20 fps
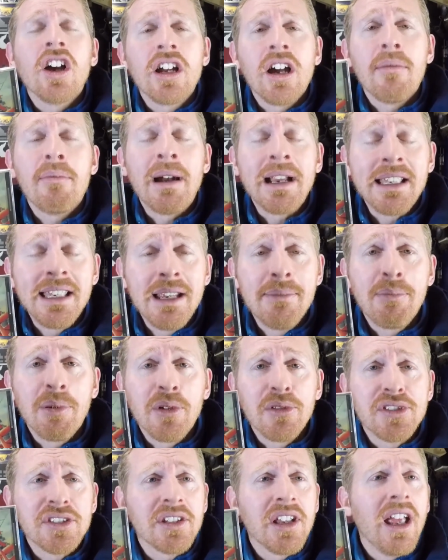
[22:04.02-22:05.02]
on my
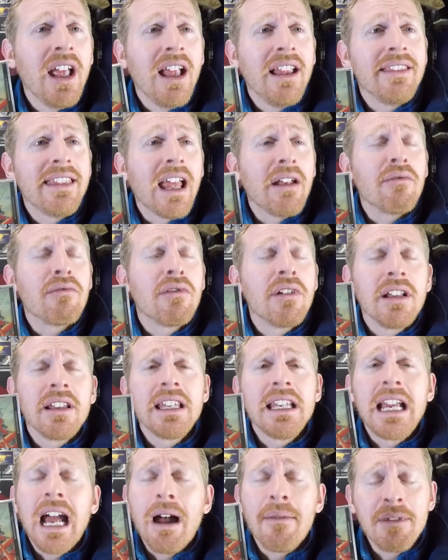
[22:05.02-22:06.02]
nipples that really
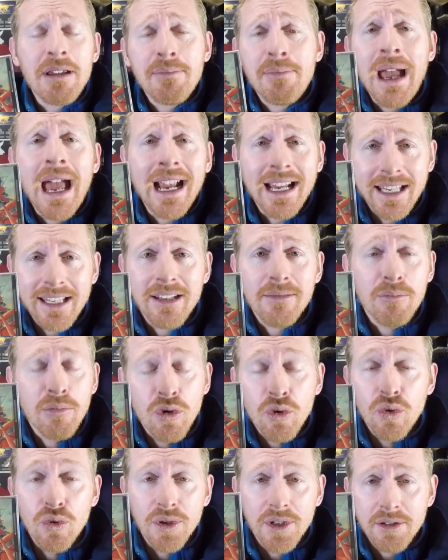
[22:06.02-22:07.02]
got me back in the
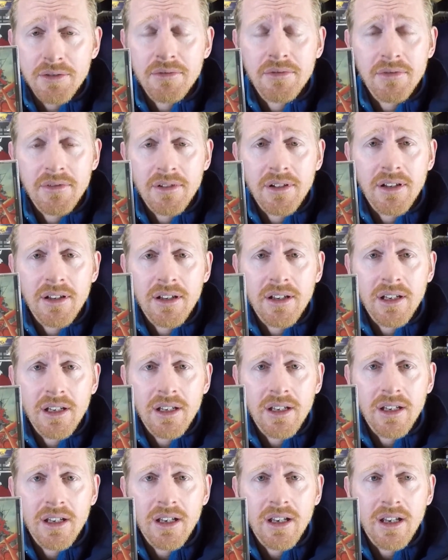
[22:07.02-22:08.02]
mood,
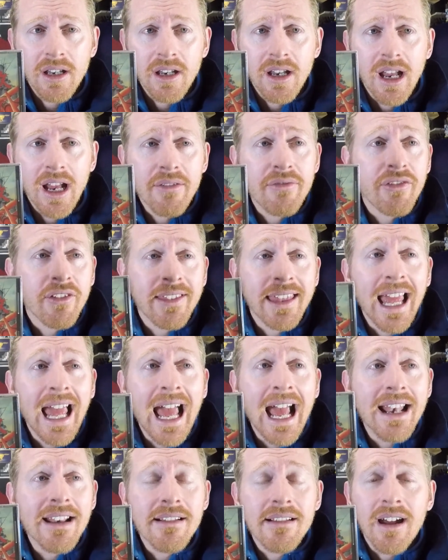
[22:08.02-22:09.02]
and for
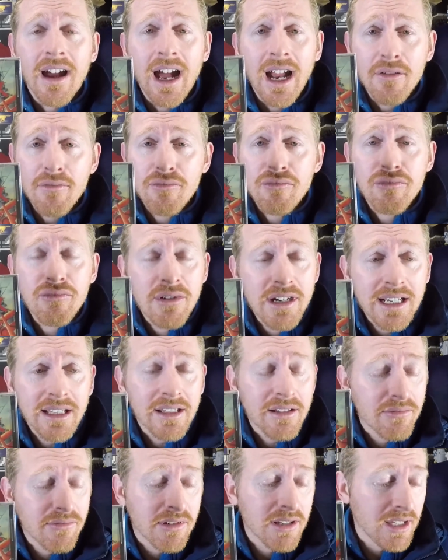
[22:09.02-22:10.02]
that I
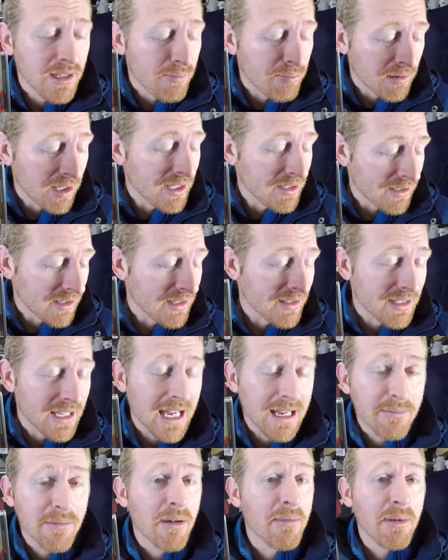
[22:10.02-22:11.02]
really placed this
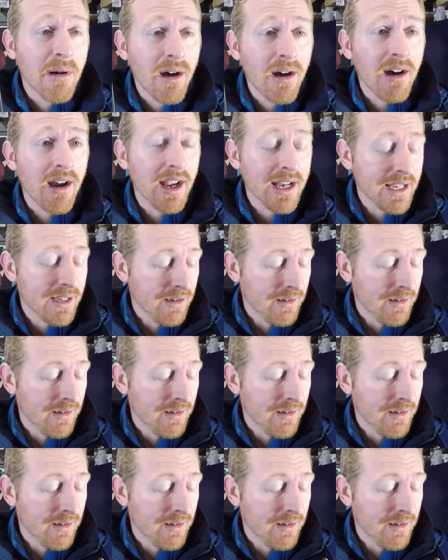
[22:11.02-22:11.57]
game up high